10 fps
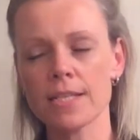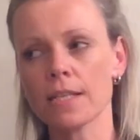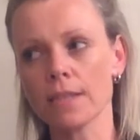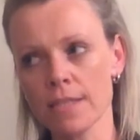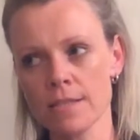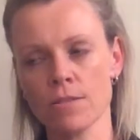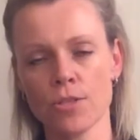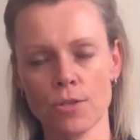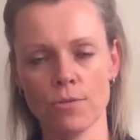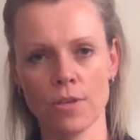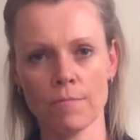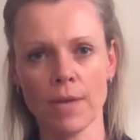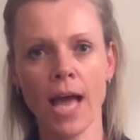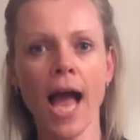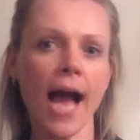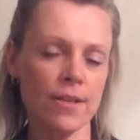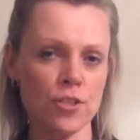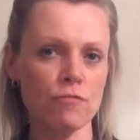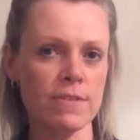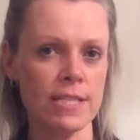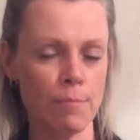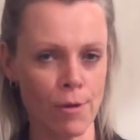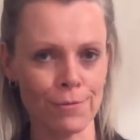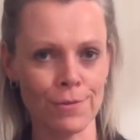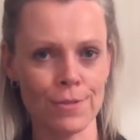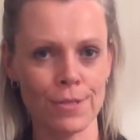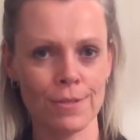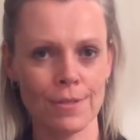to listen to them and to respond,